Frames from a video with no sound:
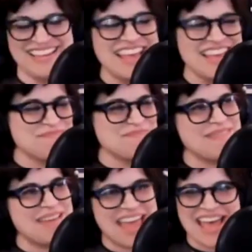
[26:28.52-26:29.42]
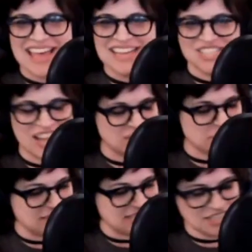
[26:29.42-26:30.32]
Man,
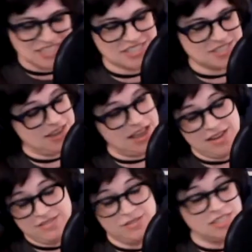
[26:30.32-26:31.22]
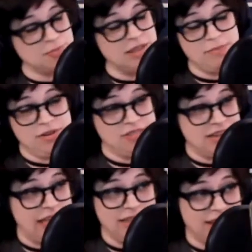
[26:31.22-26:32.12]
ChatGPT's got a split
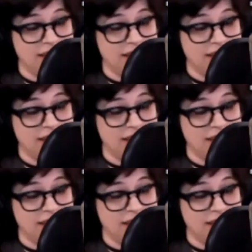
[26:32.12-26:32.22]
personality.